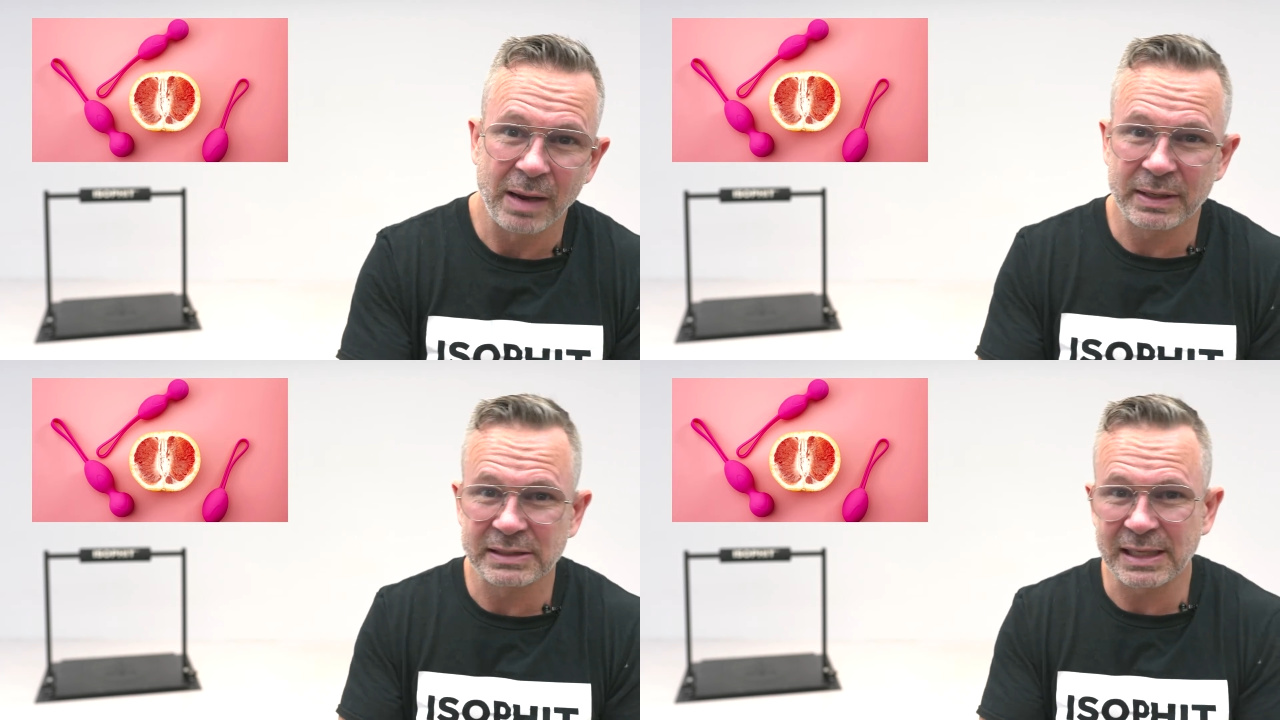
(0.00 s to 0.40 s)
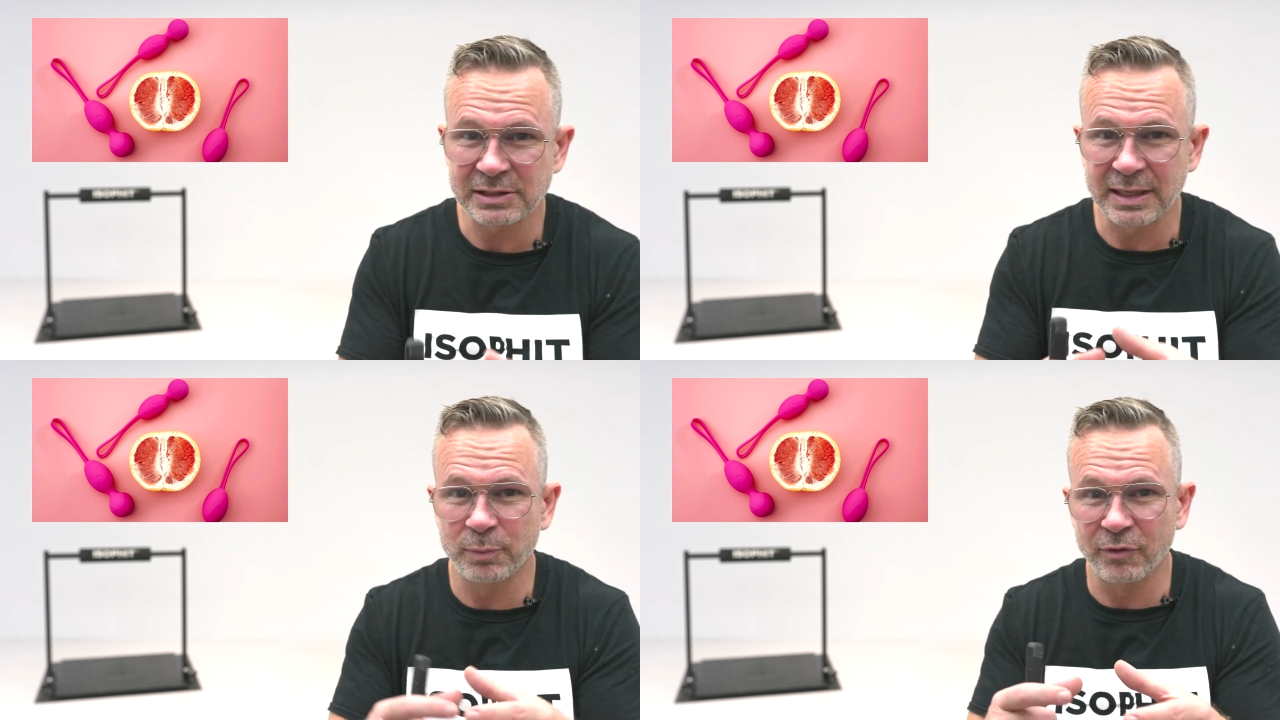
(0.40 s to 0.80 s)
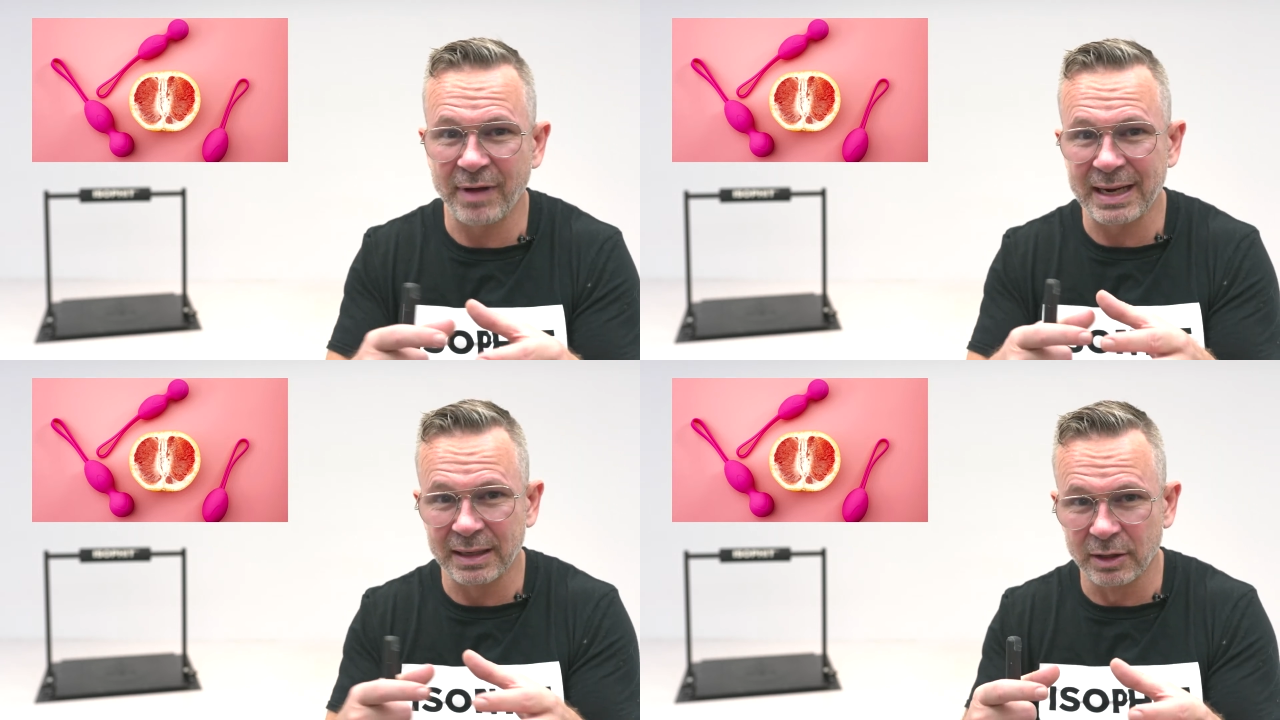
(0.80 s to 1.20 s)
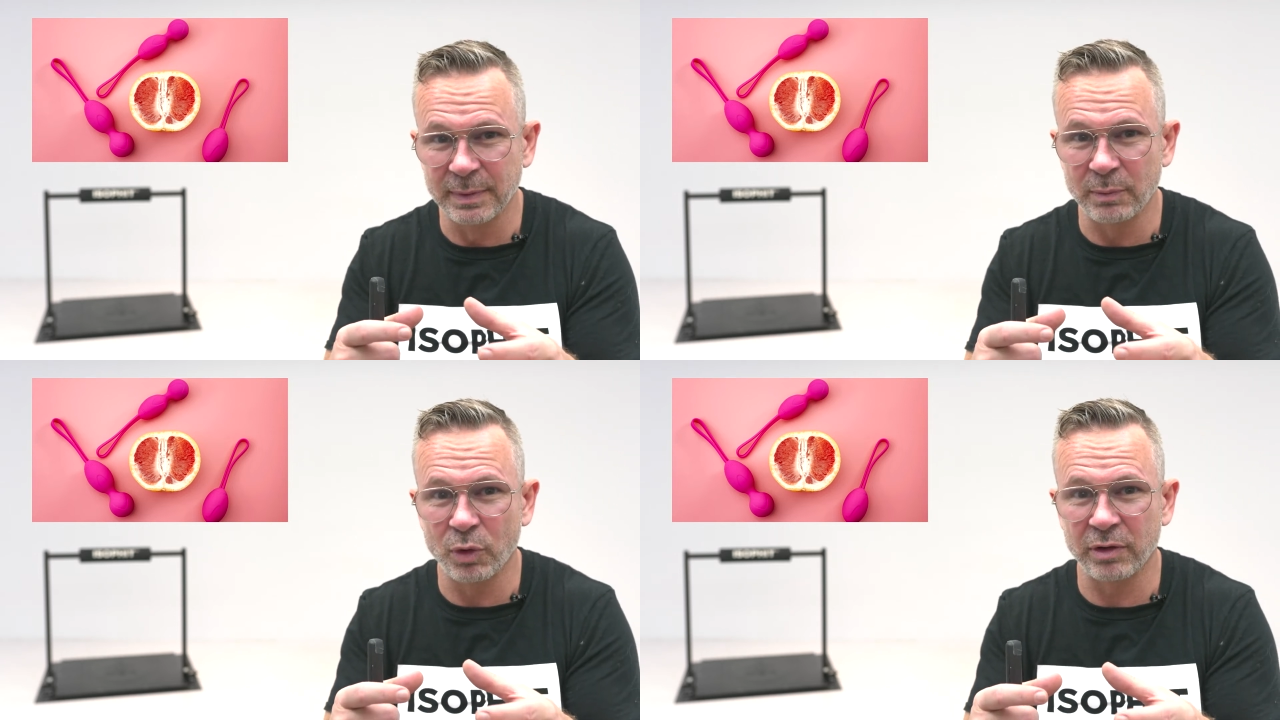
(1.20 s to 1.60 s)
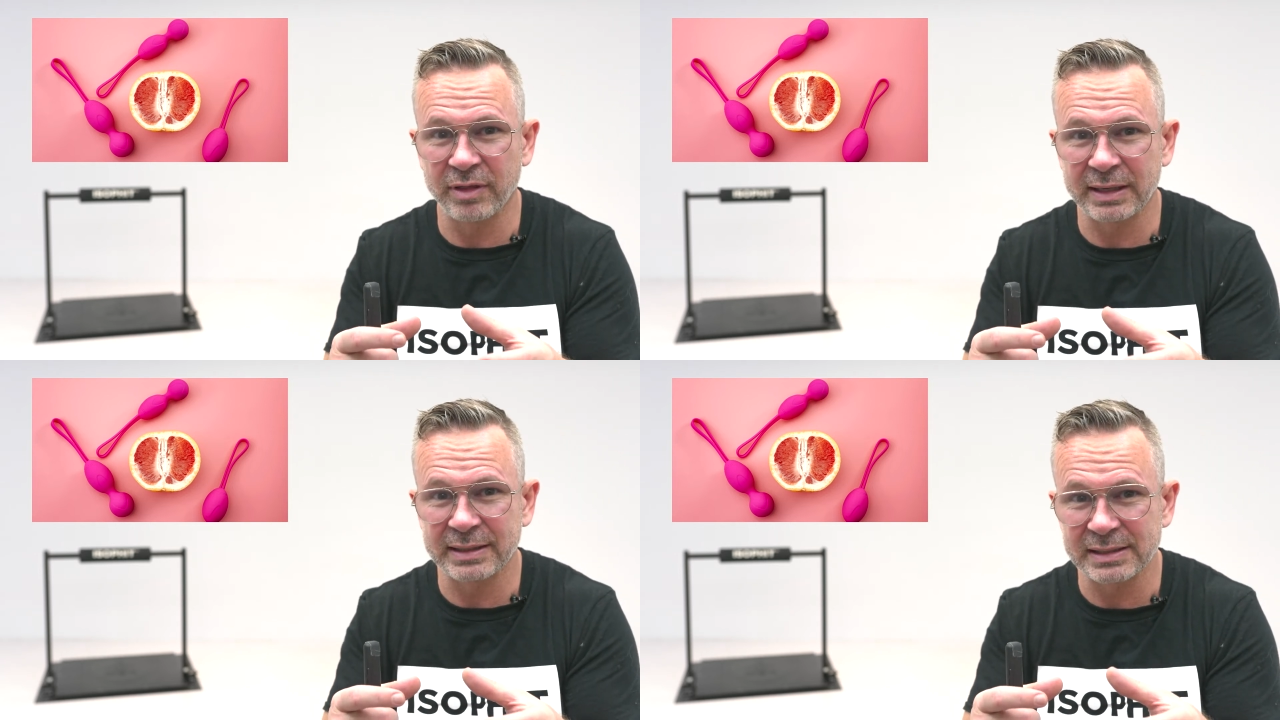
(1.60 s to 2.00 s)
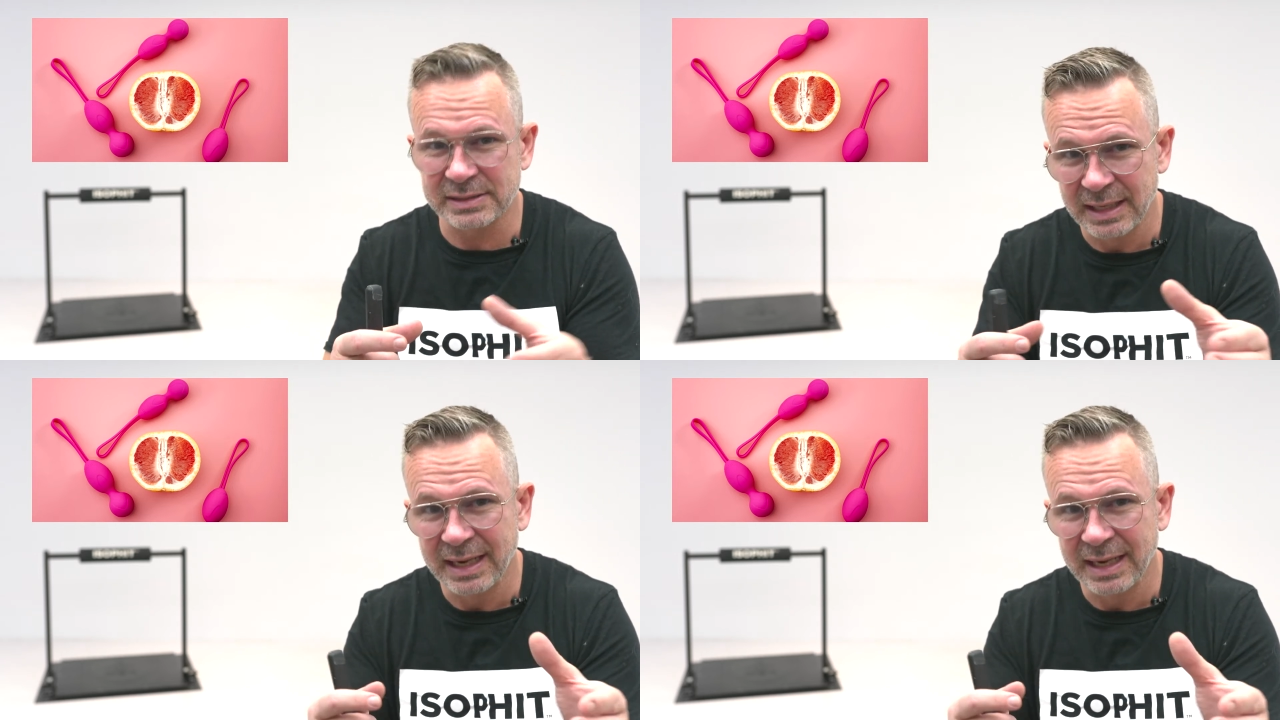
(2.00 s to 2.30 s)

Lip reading: Because that's going to provide a little bit more thickness,